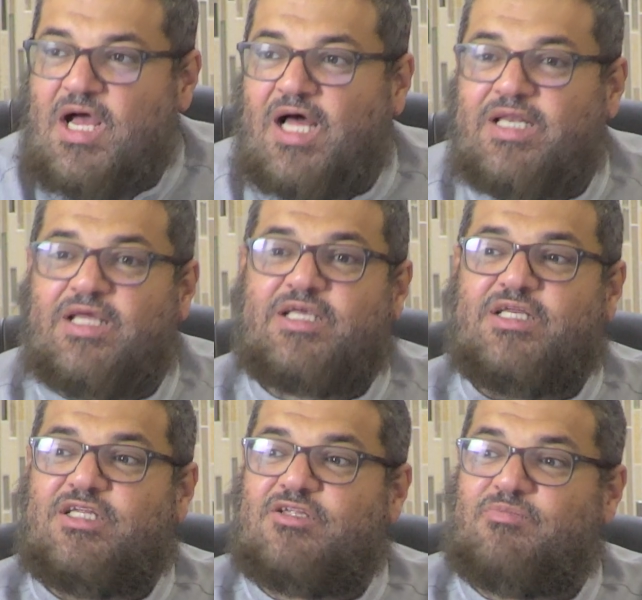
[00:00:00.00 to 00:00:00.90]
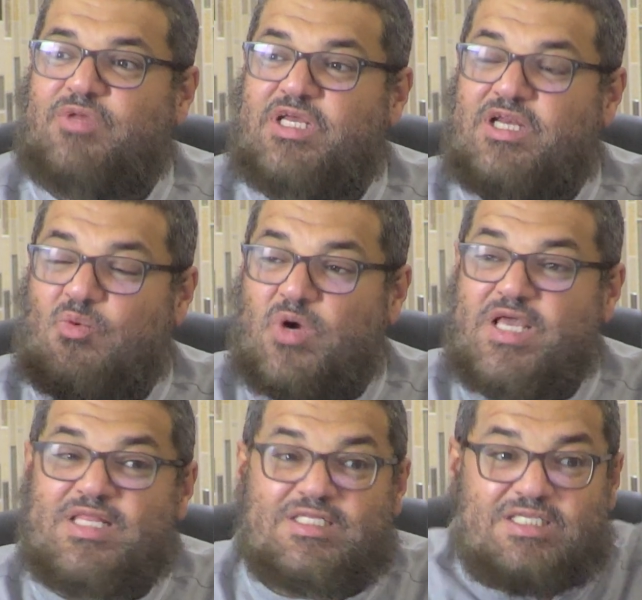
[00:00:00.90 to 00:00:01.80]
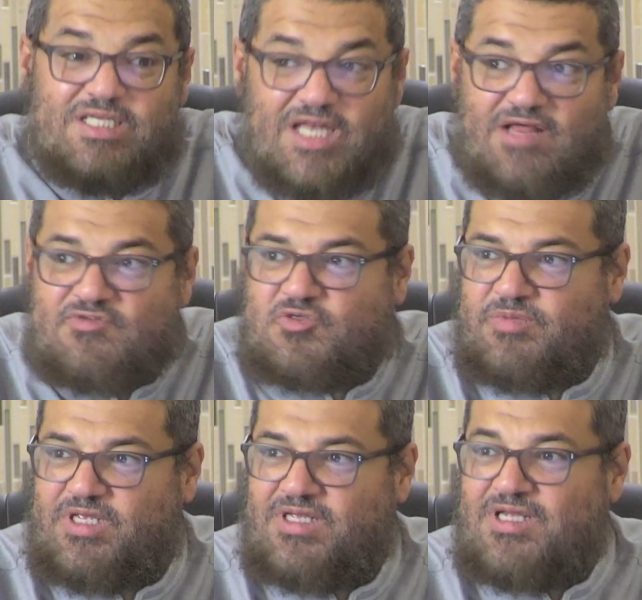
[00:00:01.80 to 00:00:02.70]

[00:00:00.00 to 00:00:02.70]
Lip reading: Allah created me in a way that He loves me.